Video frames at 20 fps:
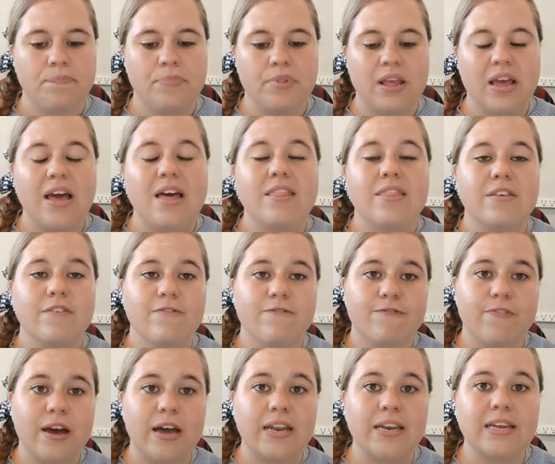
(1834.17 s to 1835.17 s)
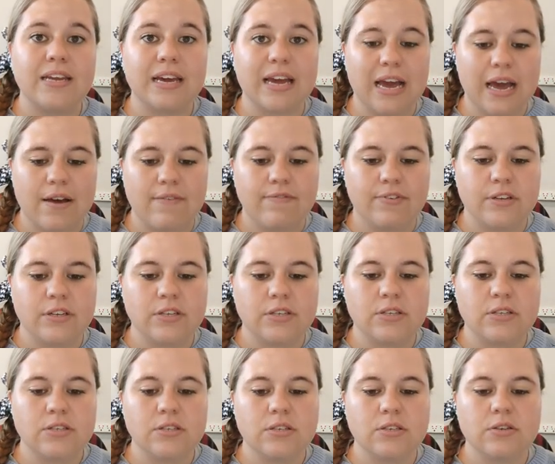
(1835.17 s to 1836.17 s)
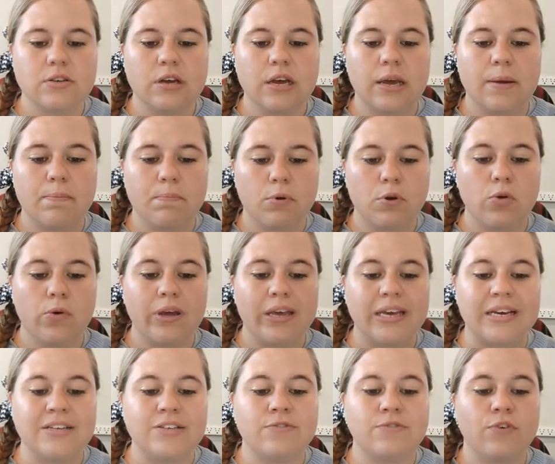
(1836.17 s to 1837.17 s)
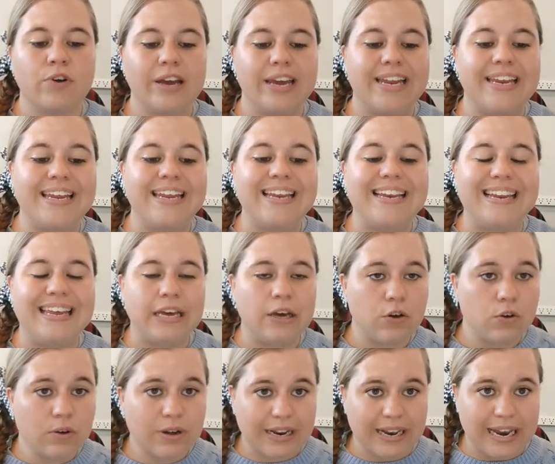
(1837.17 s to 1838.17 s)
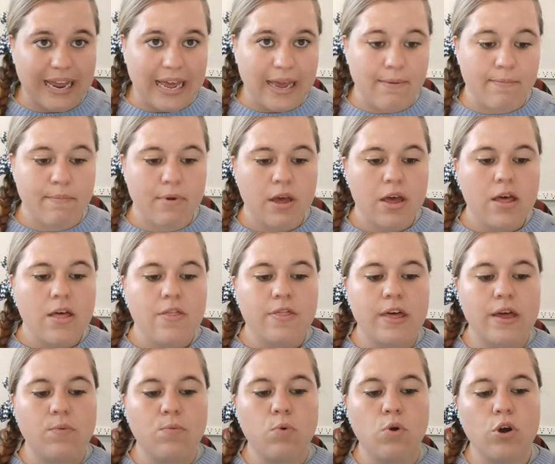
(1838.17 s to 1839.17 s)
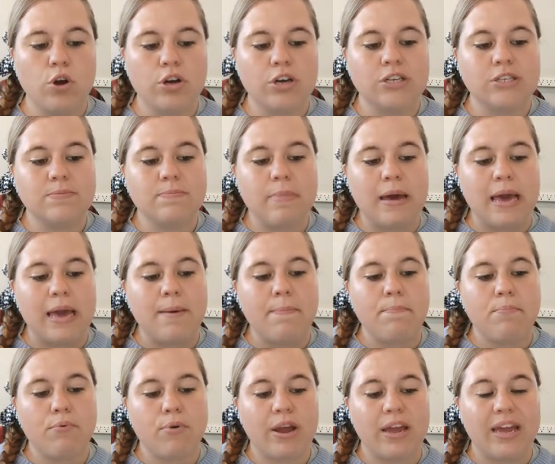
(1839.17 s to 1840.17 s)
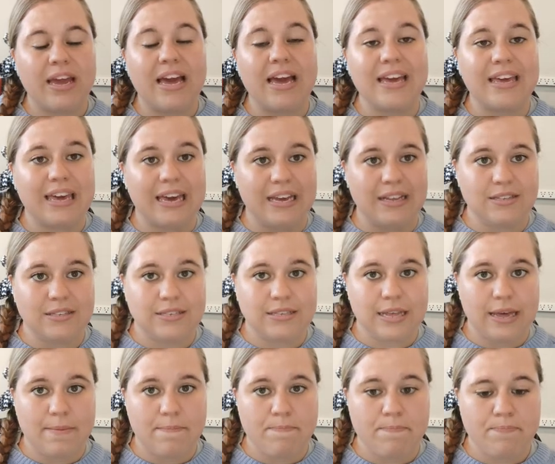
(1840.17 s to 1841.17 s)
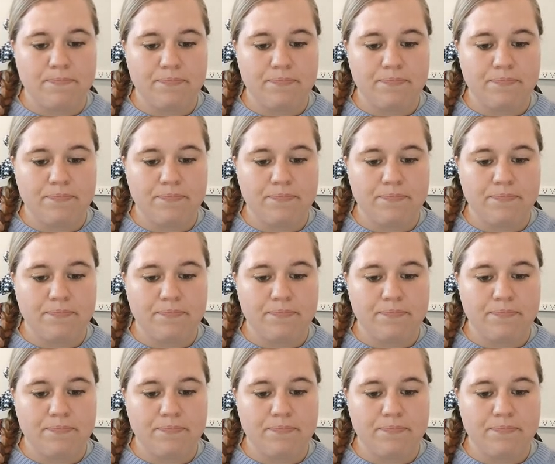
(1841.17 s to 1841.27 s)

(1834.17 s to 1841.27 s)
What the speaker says: The fund covers employers for any legal claim that workers may bring against them.